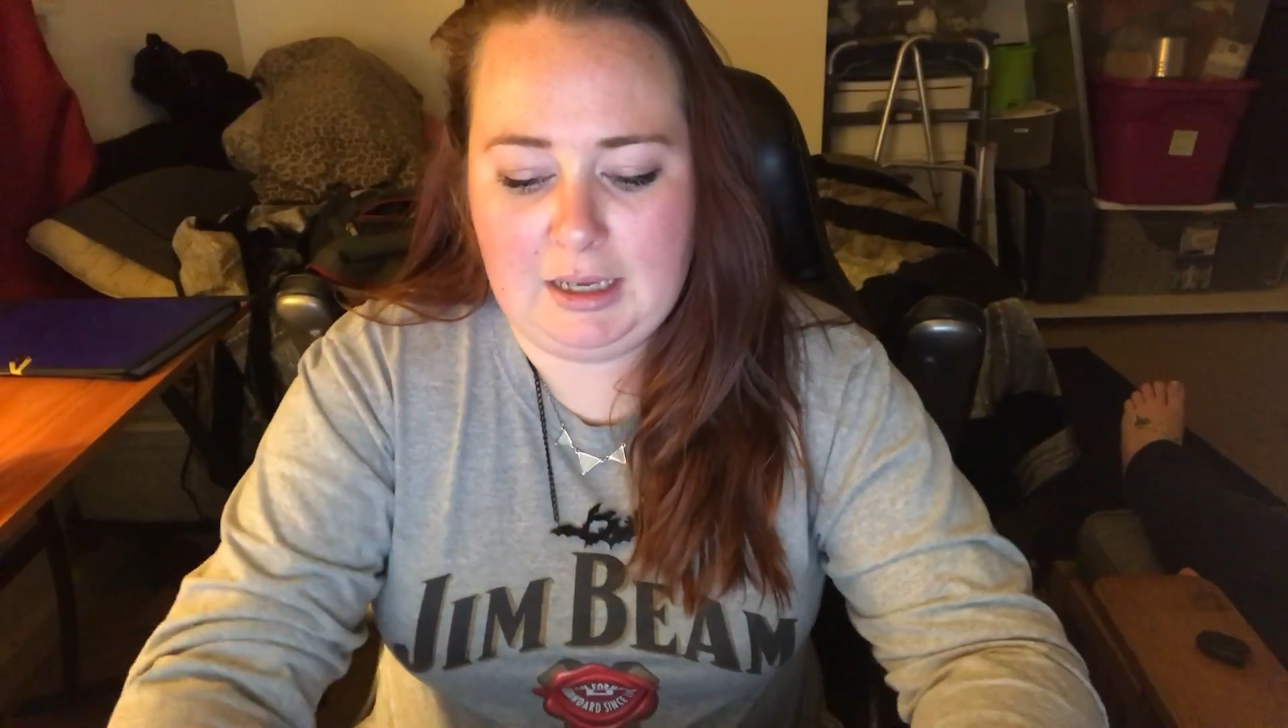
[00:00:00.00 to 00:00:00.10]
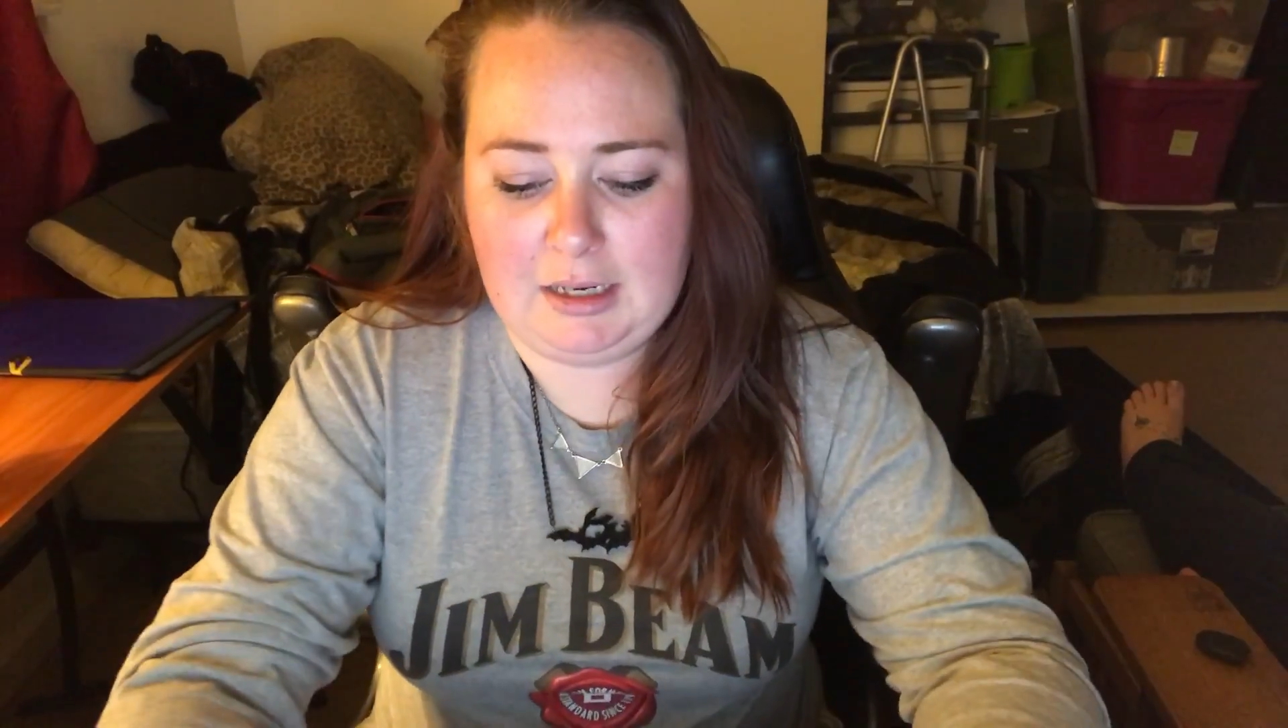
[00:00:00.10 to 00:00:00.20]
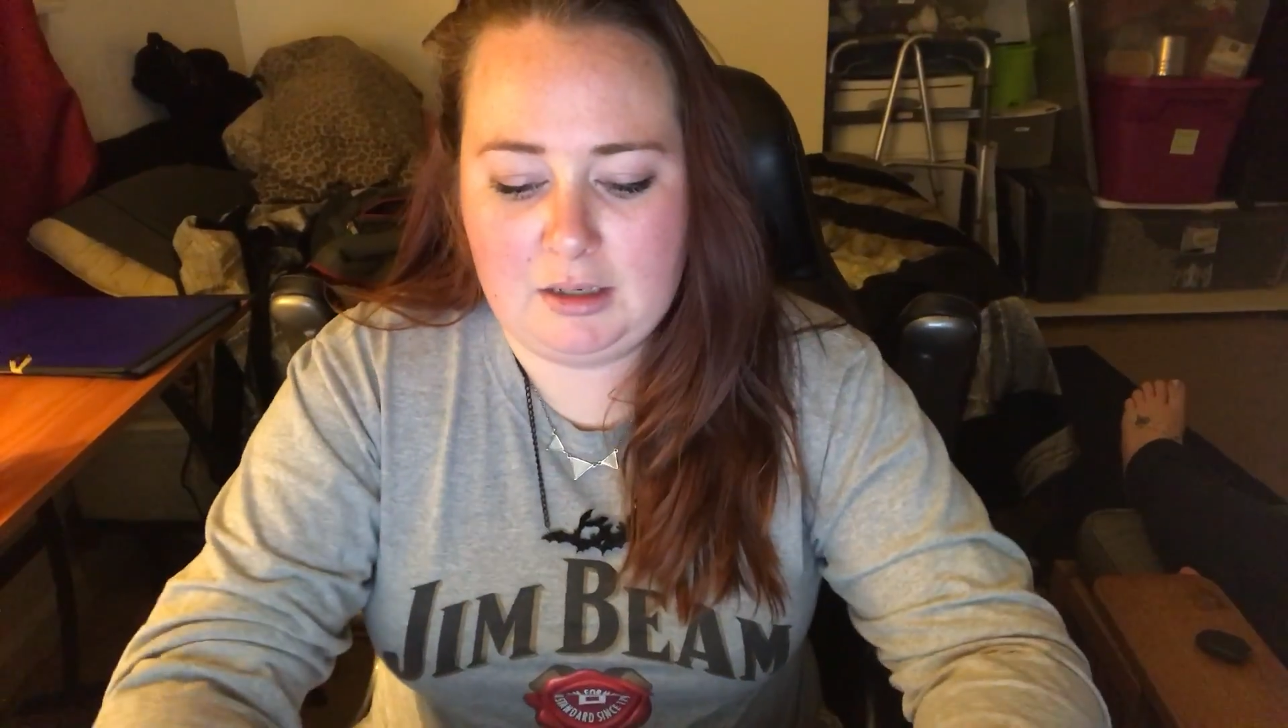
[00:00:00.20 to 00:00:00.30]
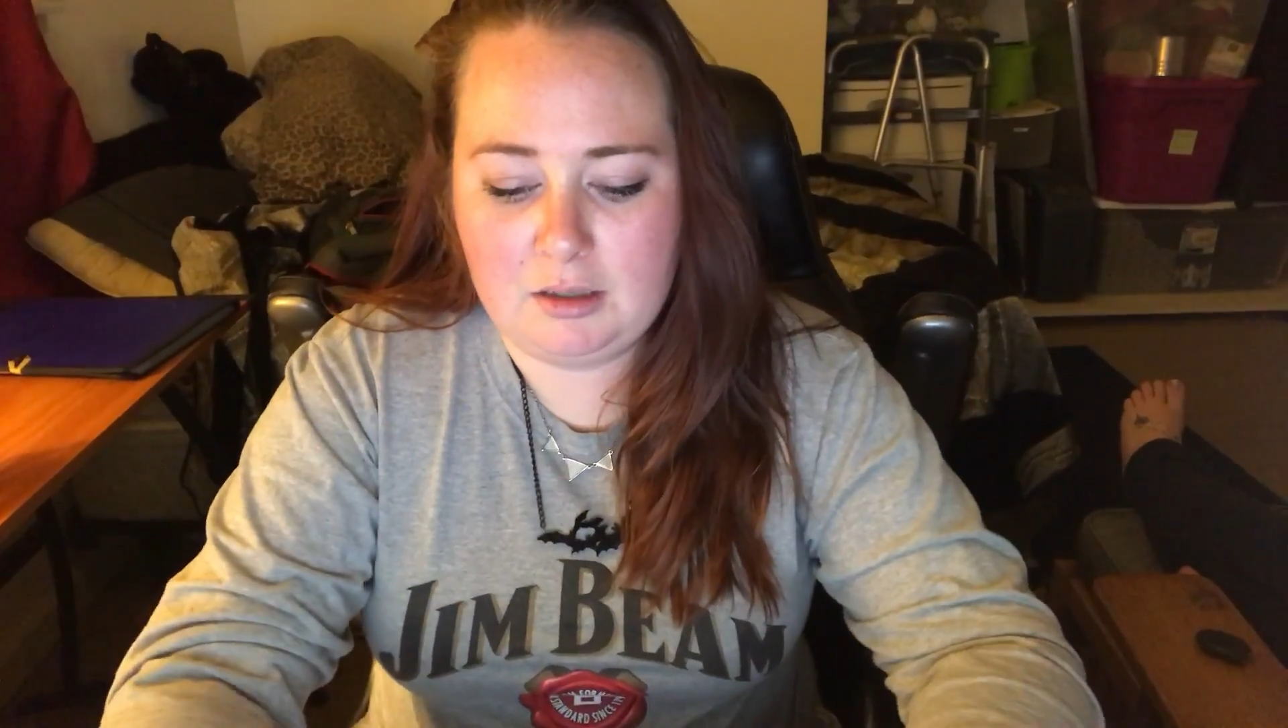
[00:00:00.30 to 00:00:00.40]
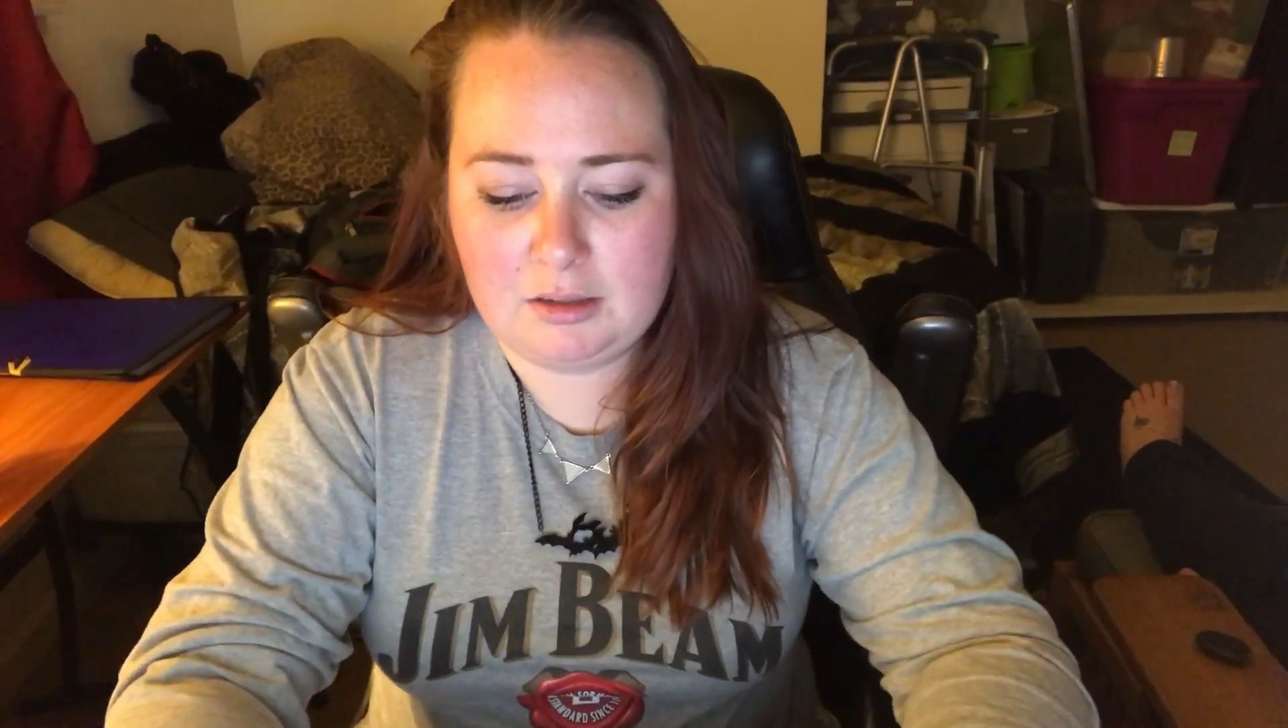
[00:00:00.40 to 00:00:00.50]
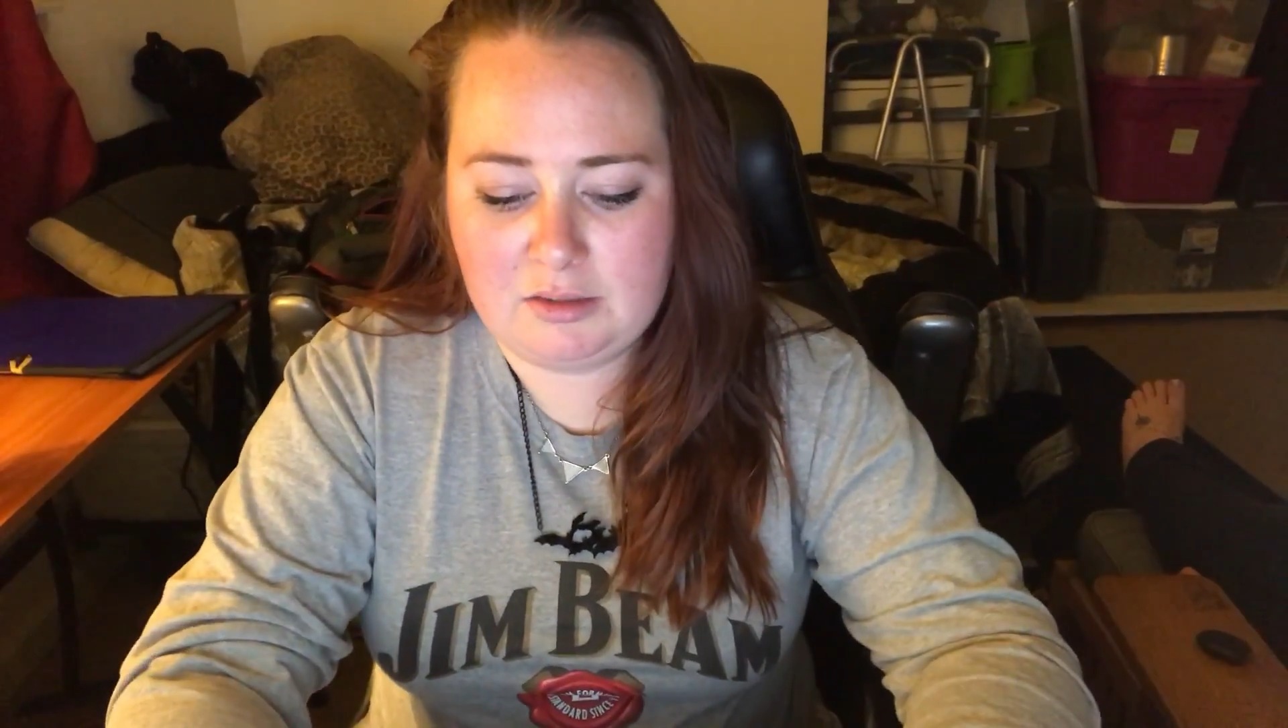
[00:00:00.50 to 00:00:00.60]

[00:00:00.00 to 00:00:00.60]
And